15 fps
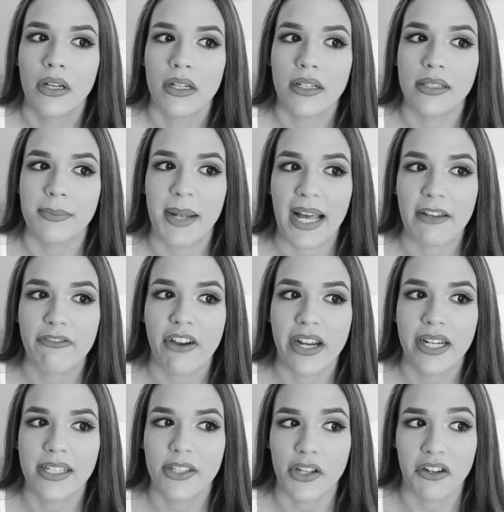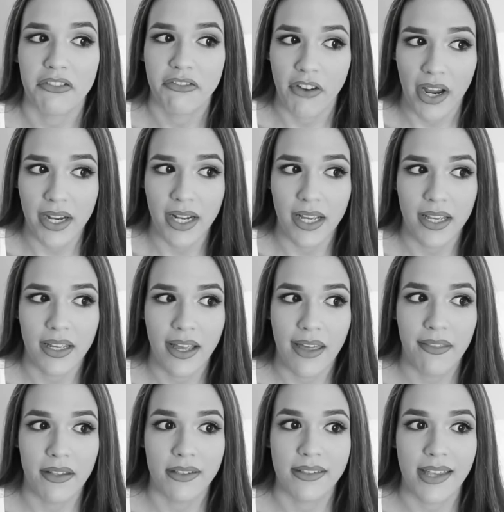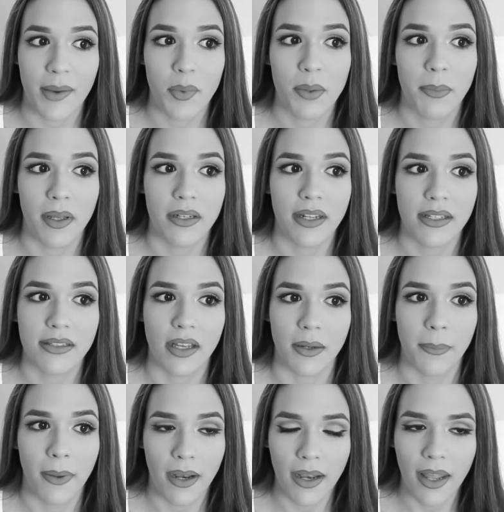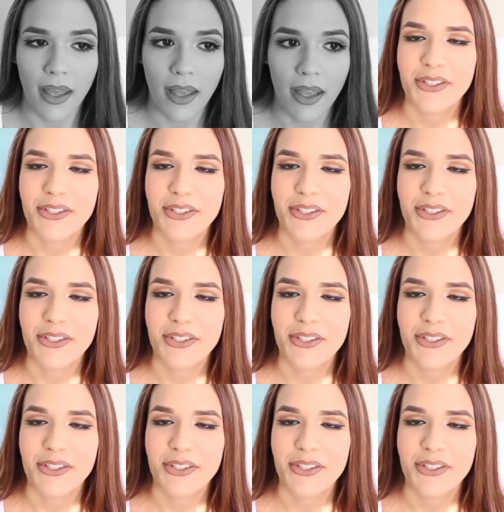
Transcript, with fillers: because Black Friday is on a Friday and then Cyber Monday is on a Monday.